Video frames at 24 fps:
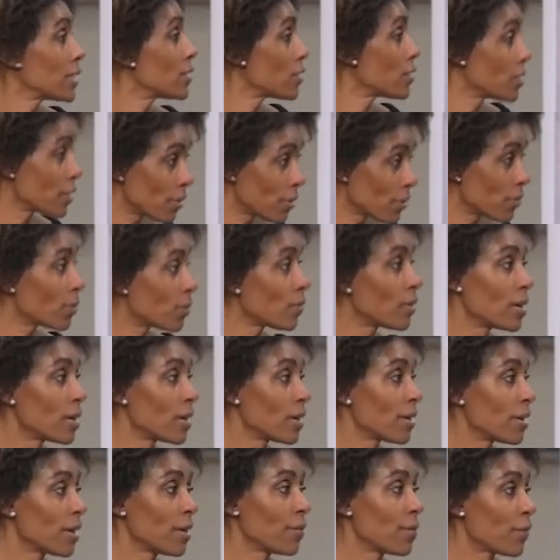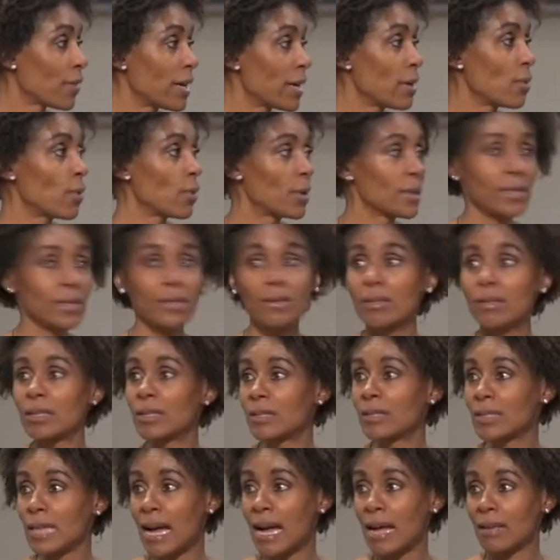to you if I wasn't
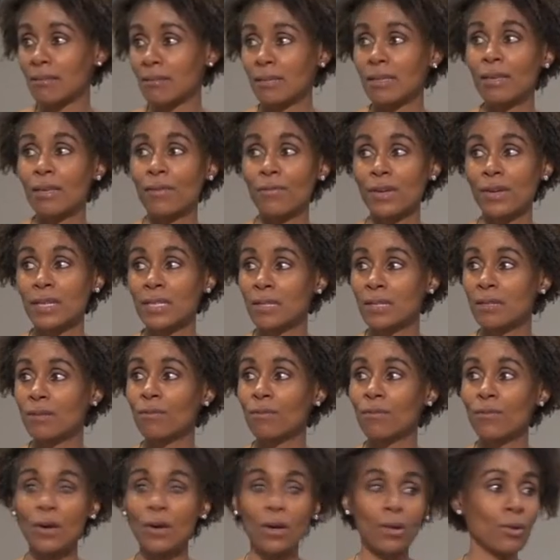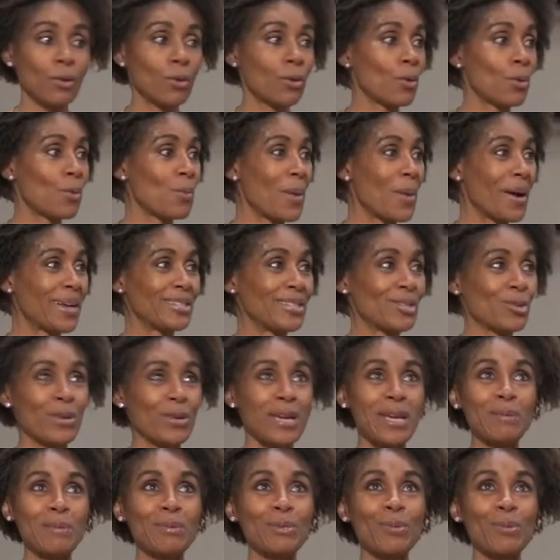this athlete, if I didn't follow my
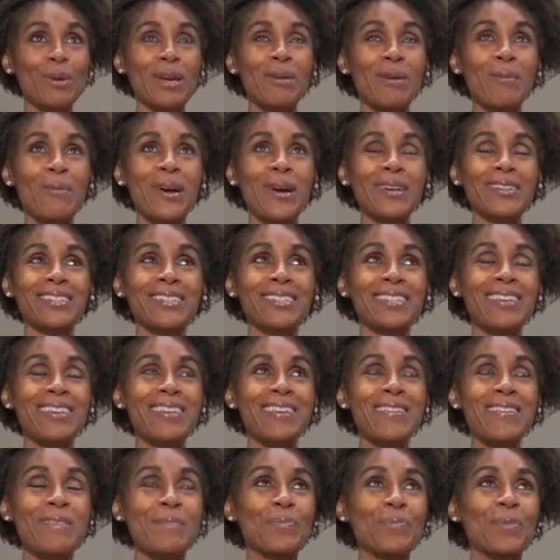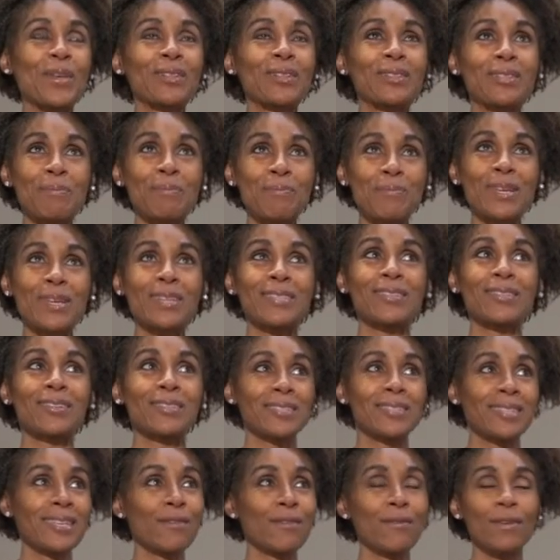dreams when I watched the Olympics on
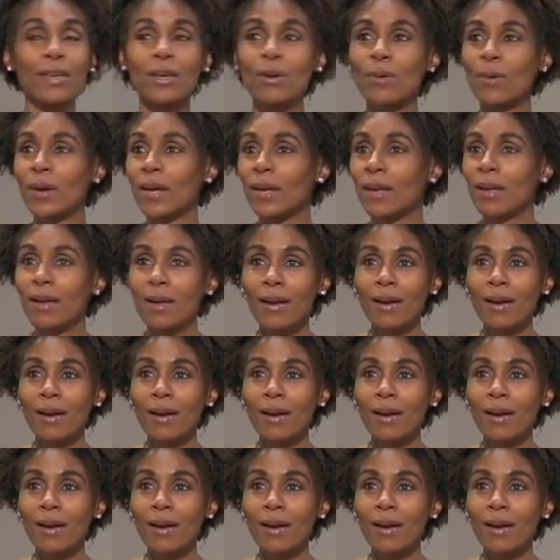TV going,